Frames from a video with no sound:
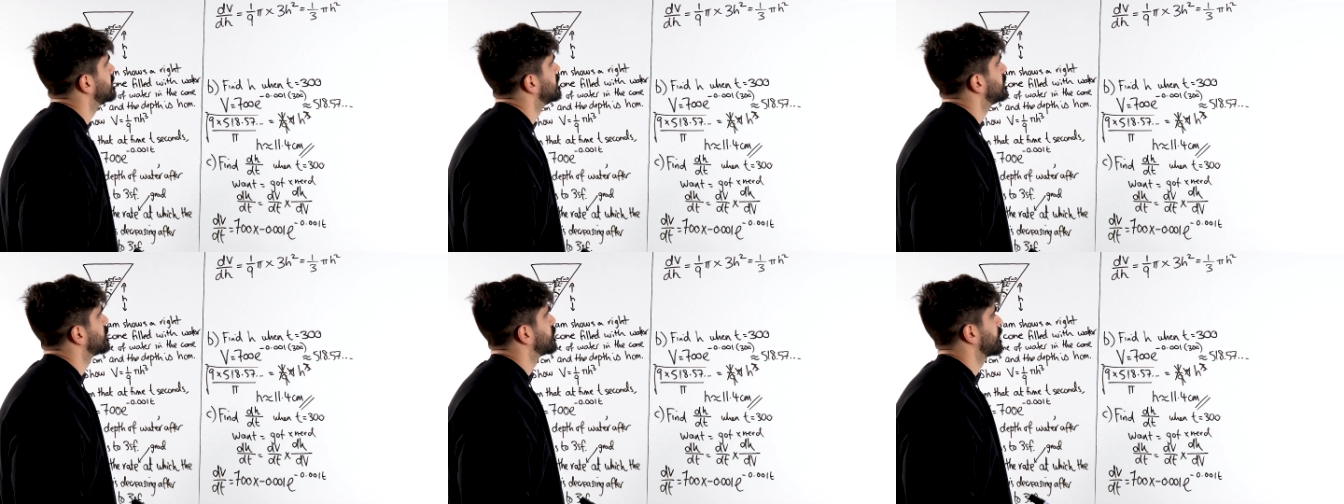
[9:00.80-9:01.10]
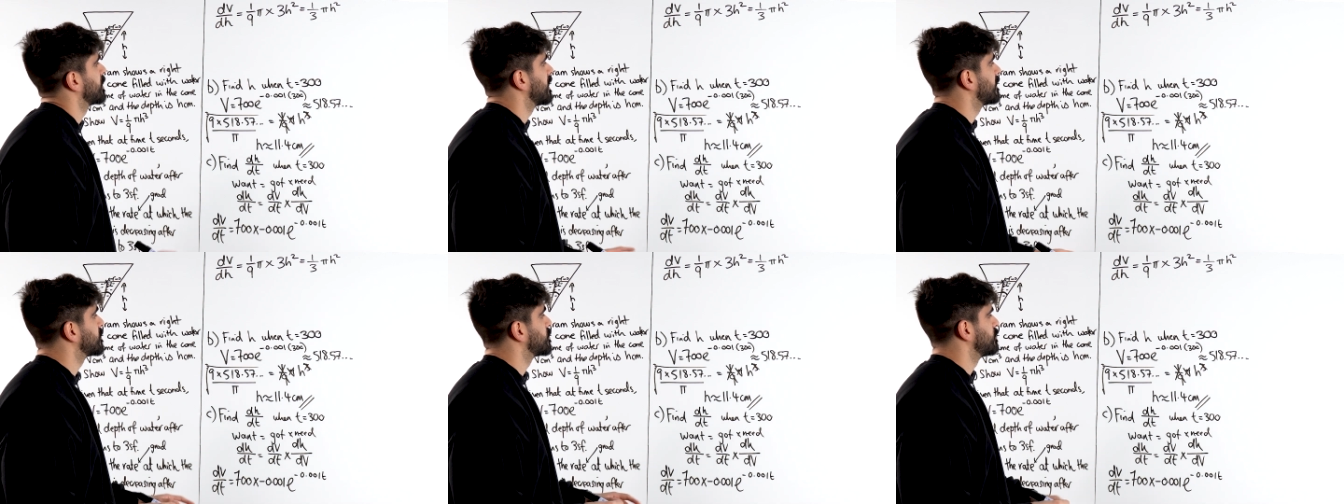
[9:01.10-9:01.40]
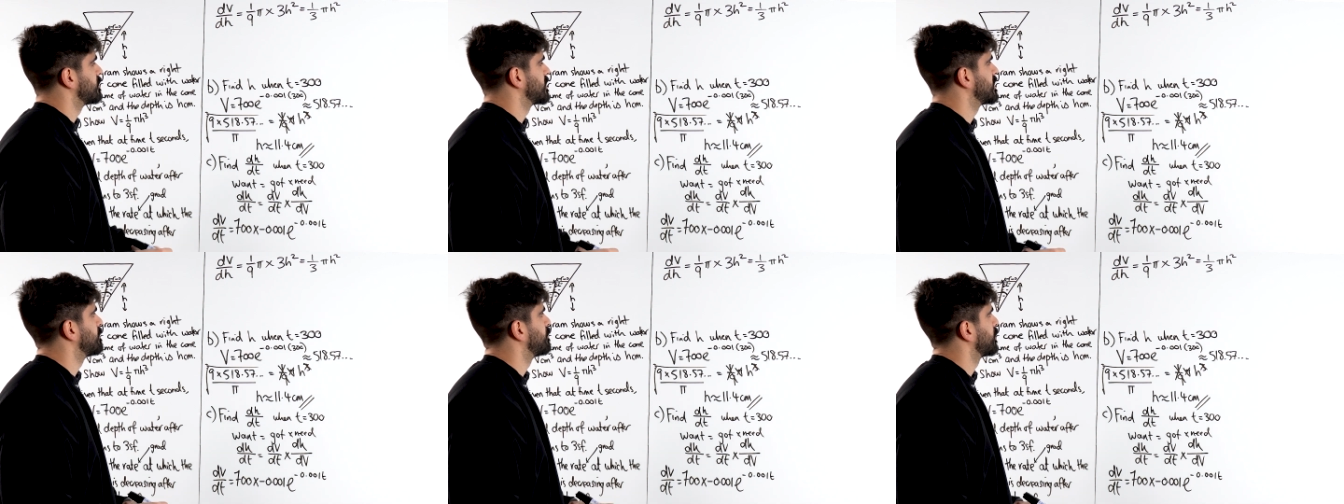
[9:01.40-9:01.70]
So we're going to have to
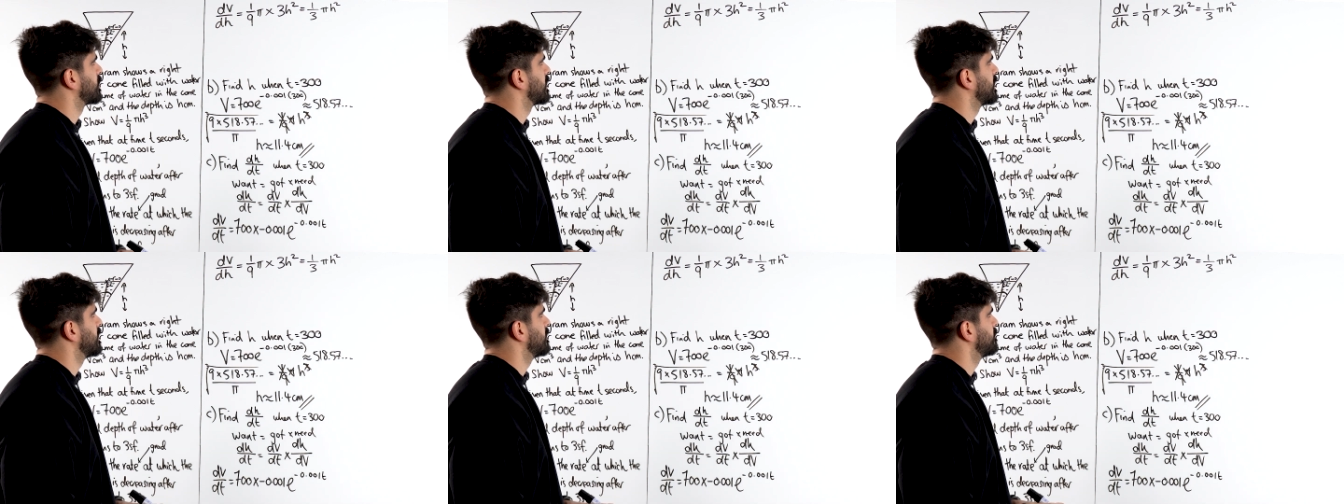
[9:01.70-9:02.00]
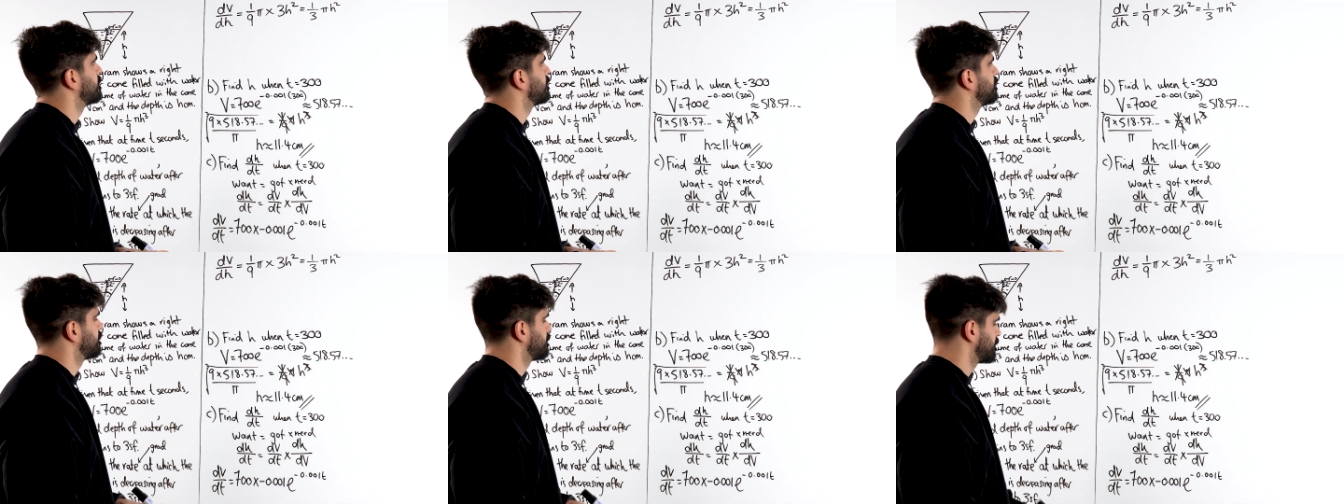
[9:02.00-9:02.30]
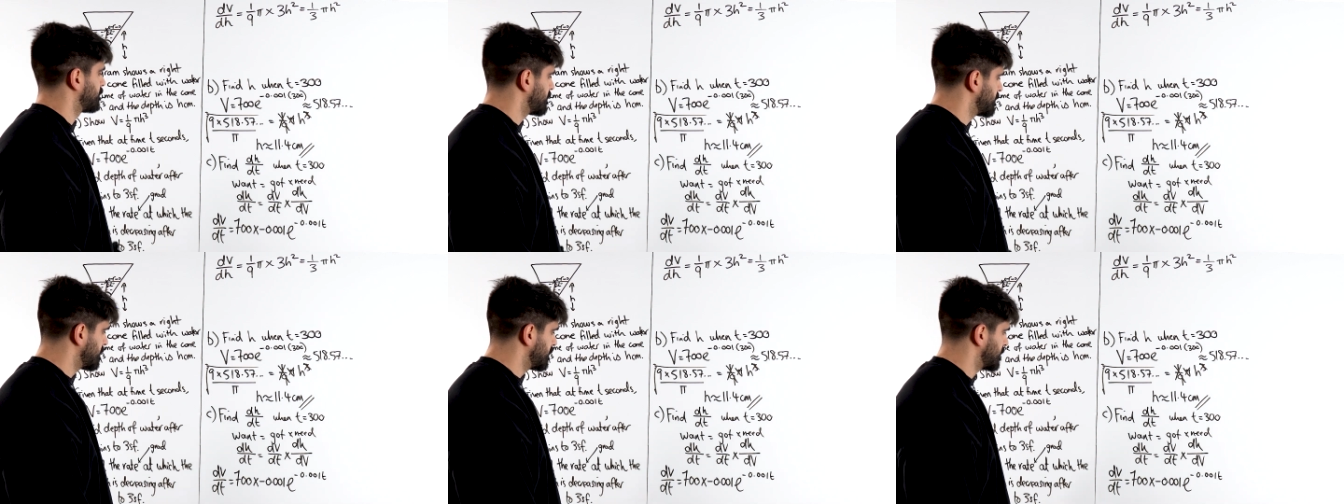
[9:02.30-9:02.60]
reciprocate.
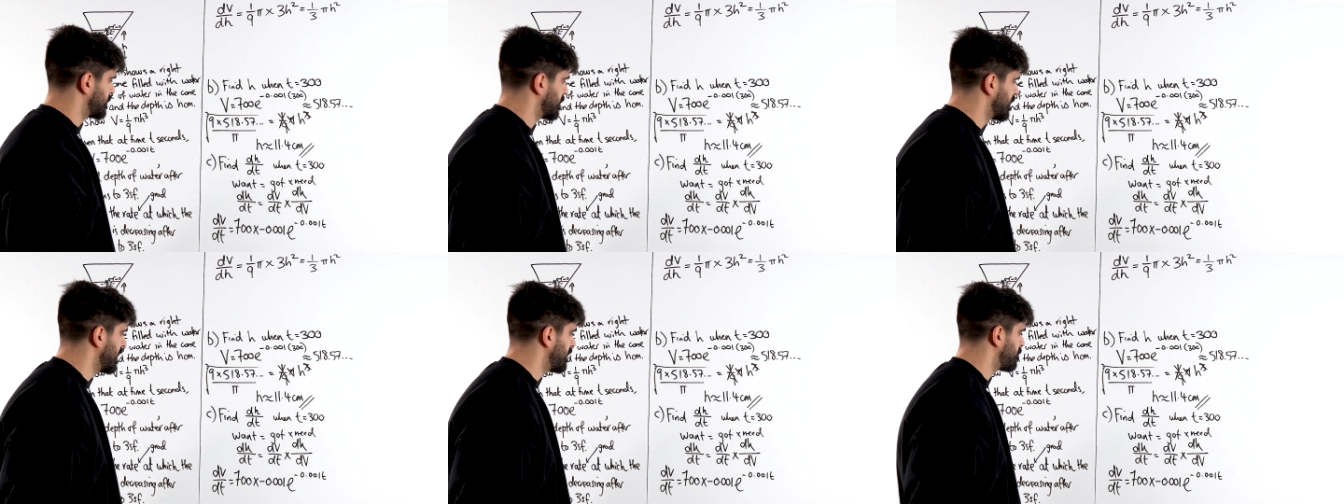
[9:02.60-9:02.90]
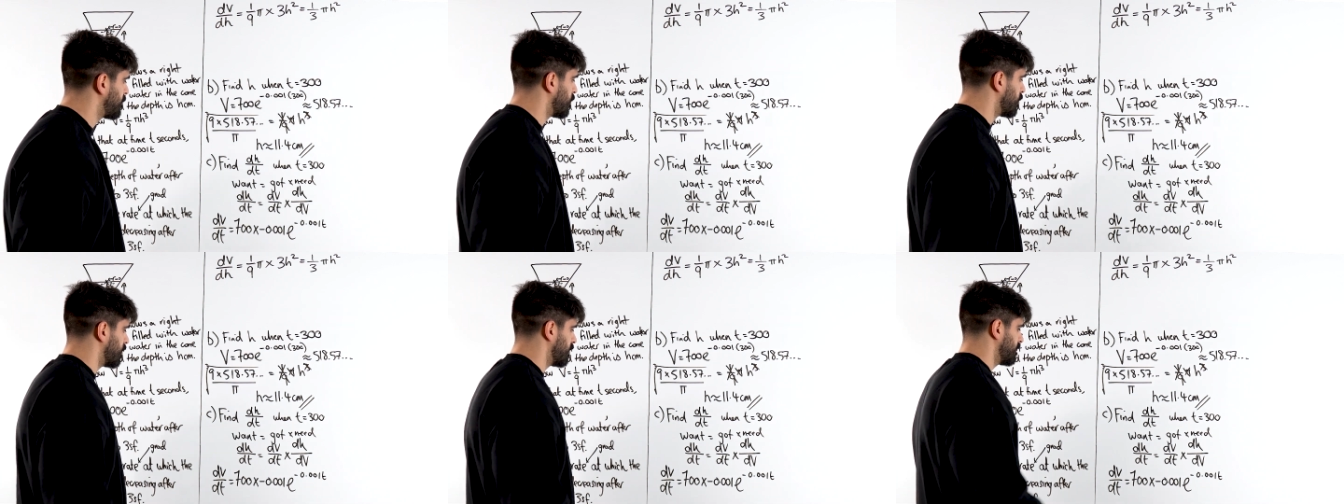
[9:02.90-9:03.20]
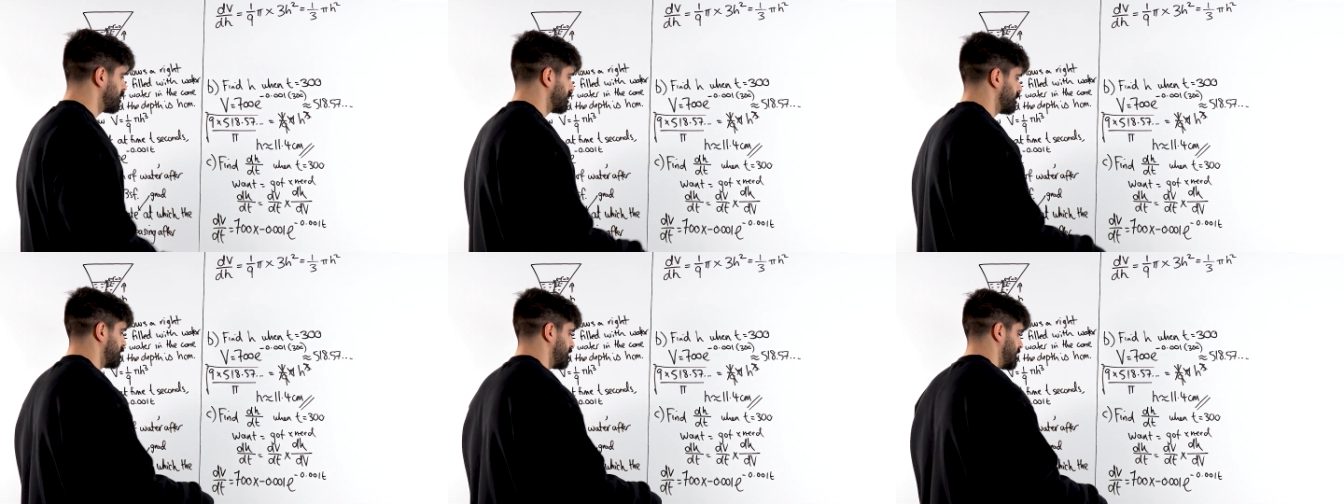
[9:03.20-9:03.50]
So
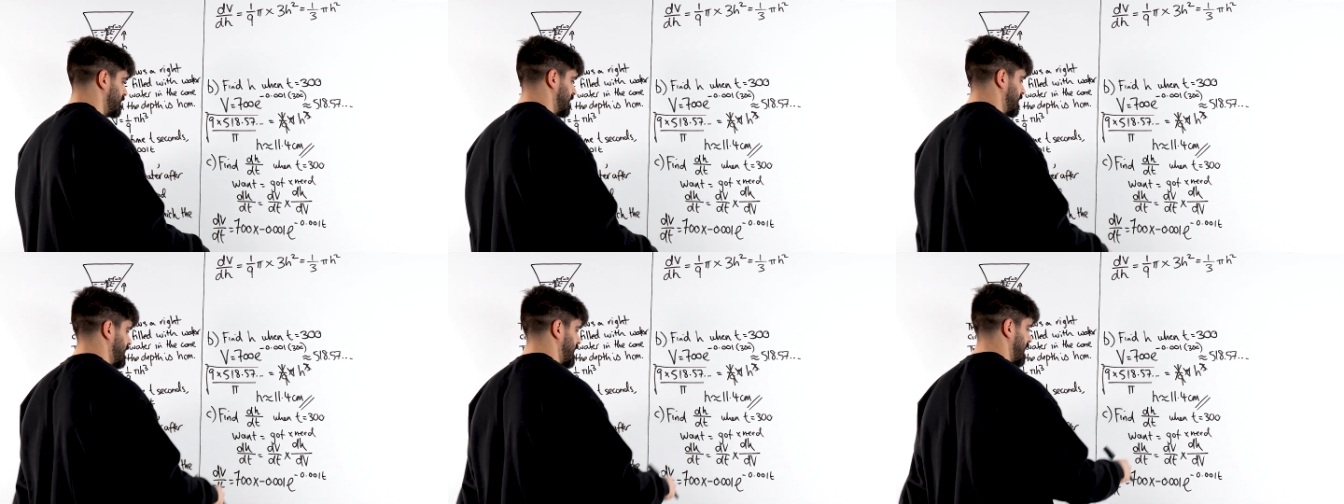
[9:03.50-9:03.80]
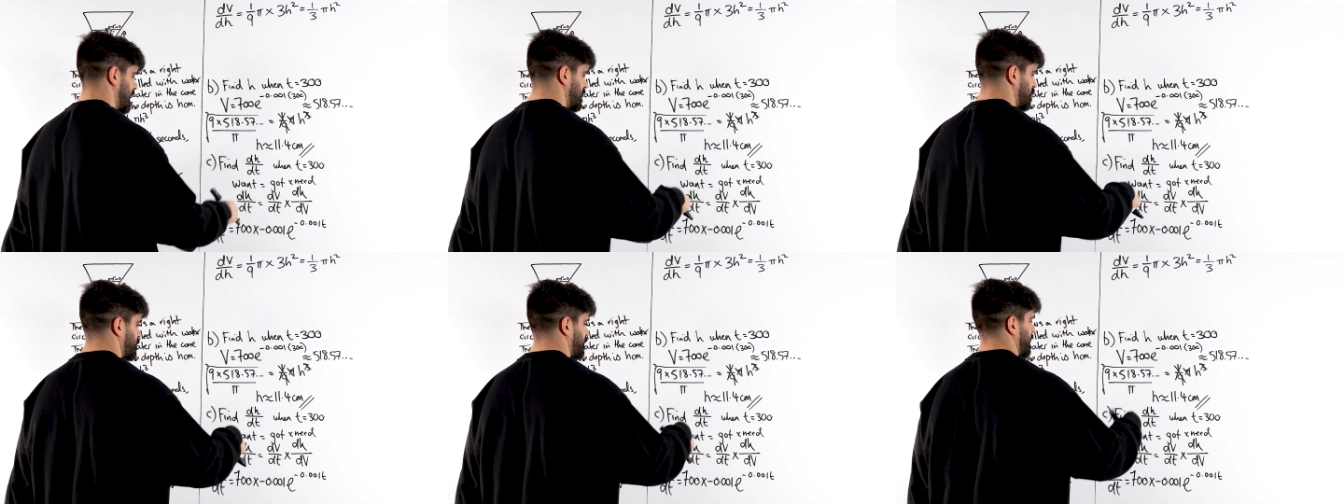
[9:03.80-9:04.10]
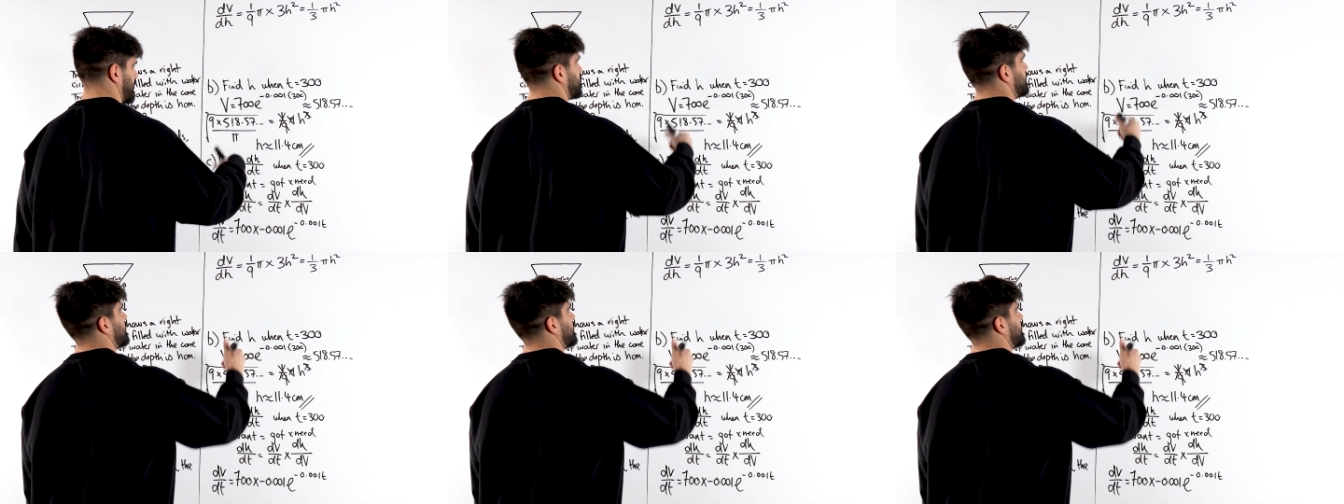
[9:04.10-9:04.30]
therefore, dh by